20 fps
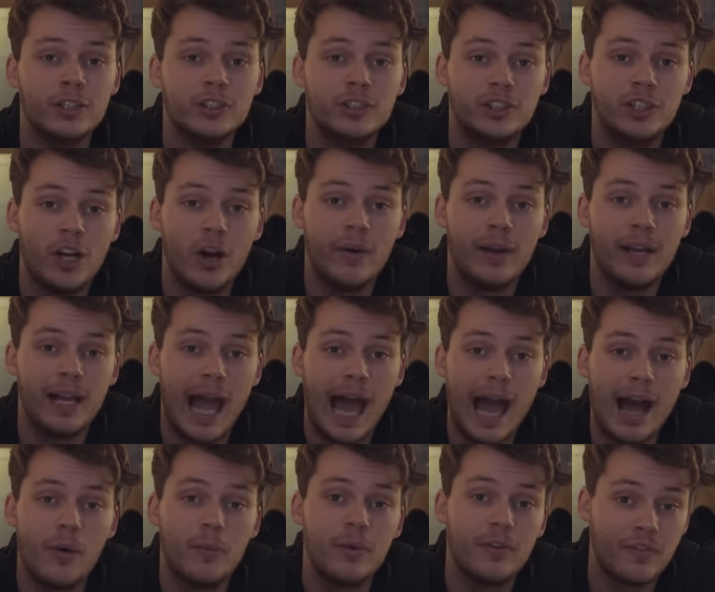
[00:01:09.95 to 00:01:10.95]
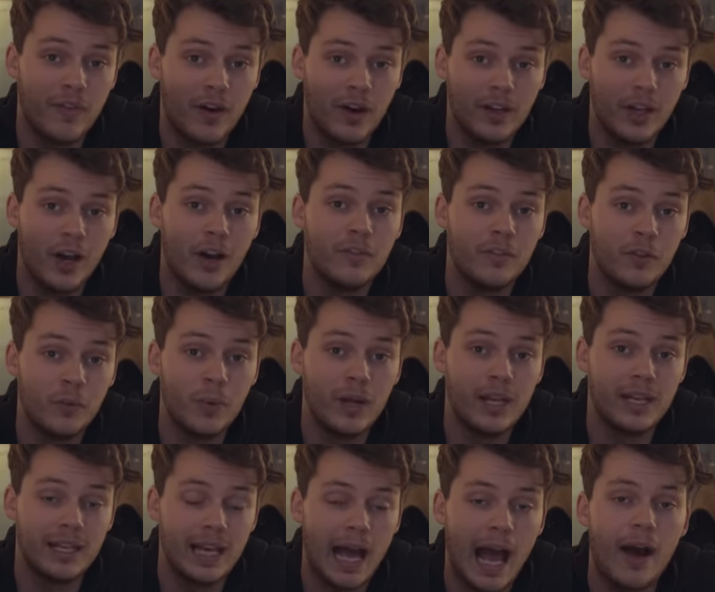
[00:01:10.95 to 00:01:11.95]
showing how we find it over the
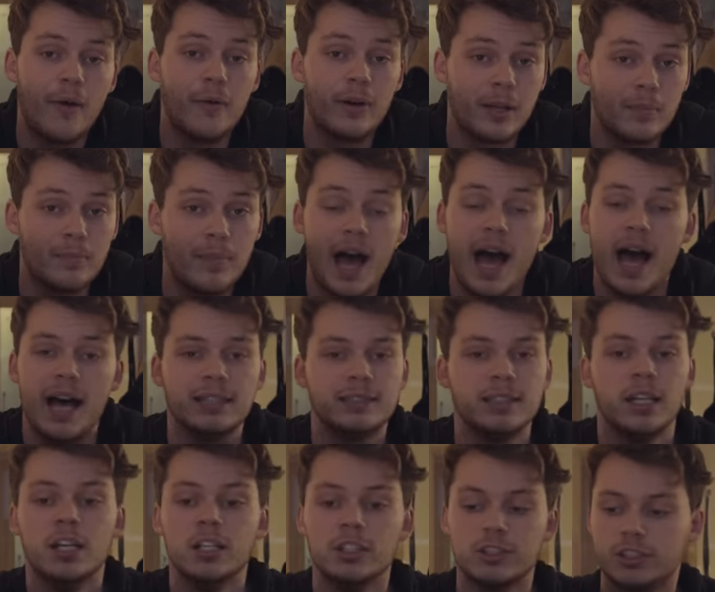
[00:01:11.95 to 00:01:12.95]
week and how it compares,